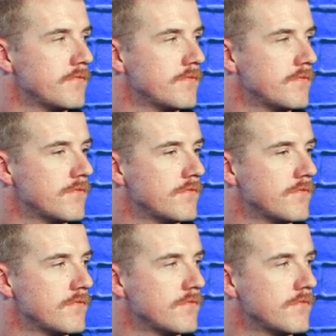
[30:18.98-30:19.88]

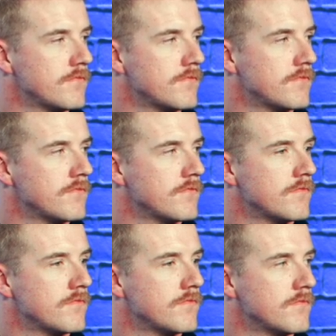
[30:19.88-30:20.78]

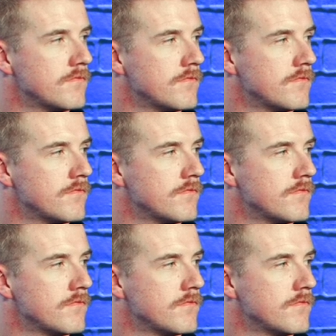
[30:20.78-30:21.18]
The person shown says nothing.